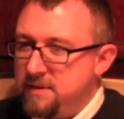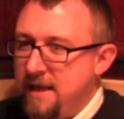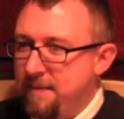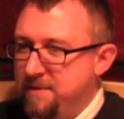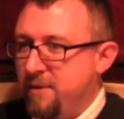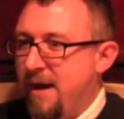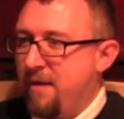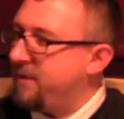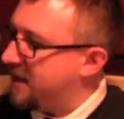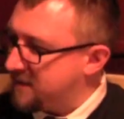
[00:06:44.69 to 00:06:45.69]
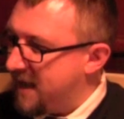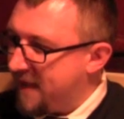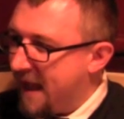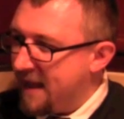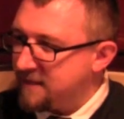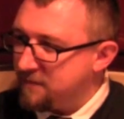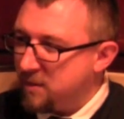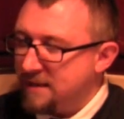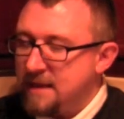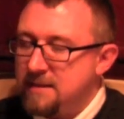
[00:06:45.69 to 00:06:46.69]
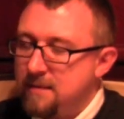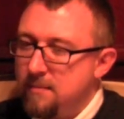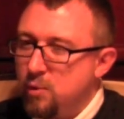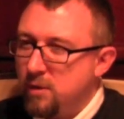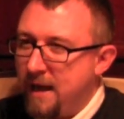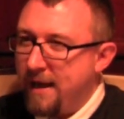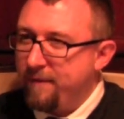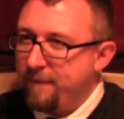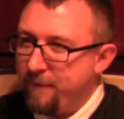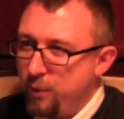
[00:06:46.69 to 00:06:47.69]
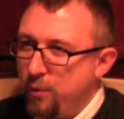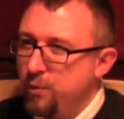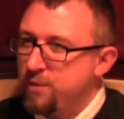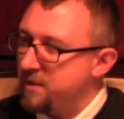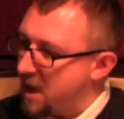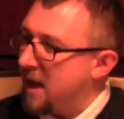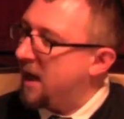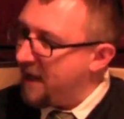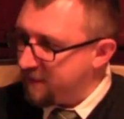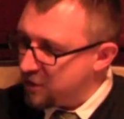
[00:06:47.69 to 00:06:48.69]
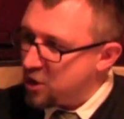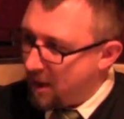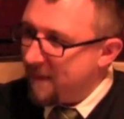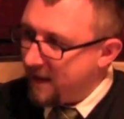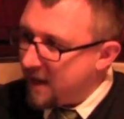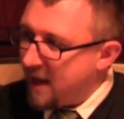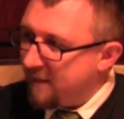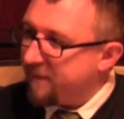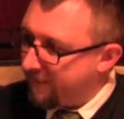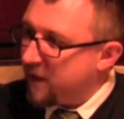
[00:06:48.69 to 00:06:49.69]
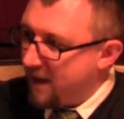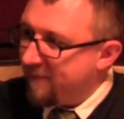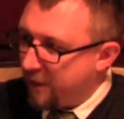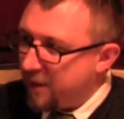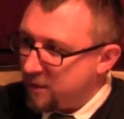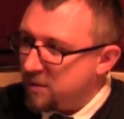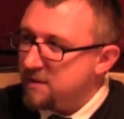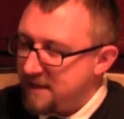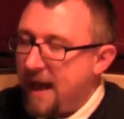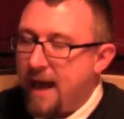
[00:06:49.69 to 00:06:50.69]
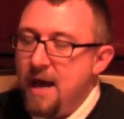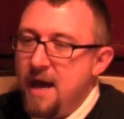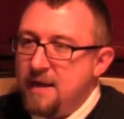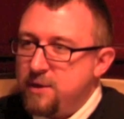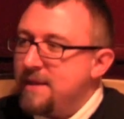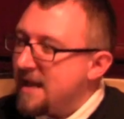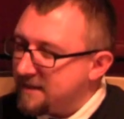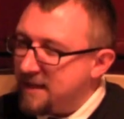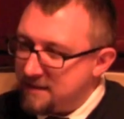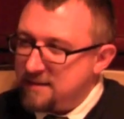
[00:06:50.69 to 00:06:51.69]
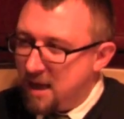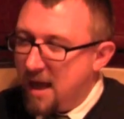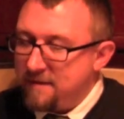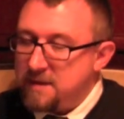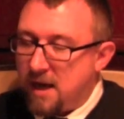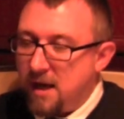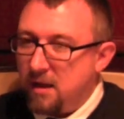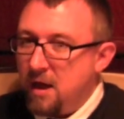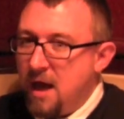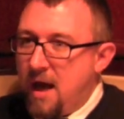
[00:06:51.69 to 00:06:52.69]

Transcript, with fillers: tips around things like that. It tends to be more like food, nightlife, and shopping. All right, so lifestyle. Articles, yeah. So in that sense, it's lifestyle.